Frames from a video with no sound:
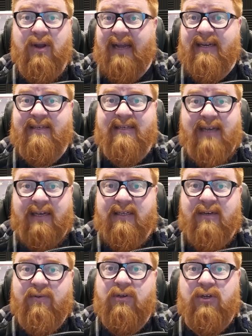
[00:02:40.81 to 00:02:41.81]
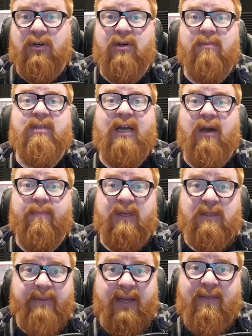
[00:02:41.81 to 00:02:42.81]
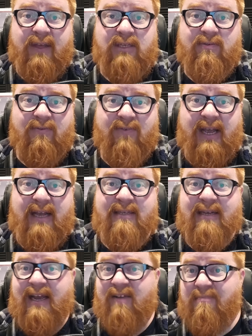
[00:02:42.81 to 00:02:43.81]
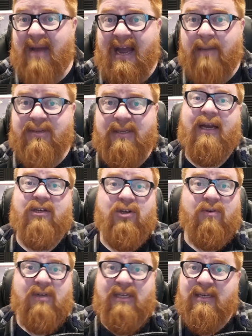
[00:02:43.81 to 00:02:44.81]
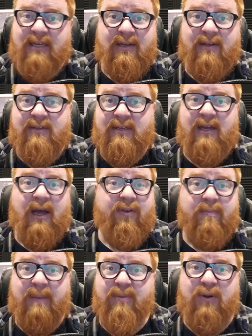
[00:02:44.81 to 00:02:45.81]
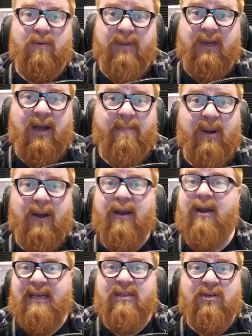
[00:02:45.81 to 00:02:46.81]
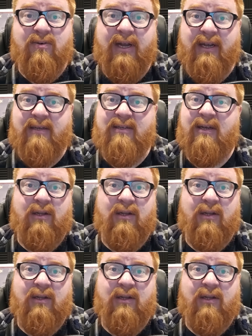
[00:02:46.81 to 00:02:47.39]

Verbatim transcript: I discuss different terms. I help explain things for fans. I have maps. I show details that other people don't pick up on, Easter eggs,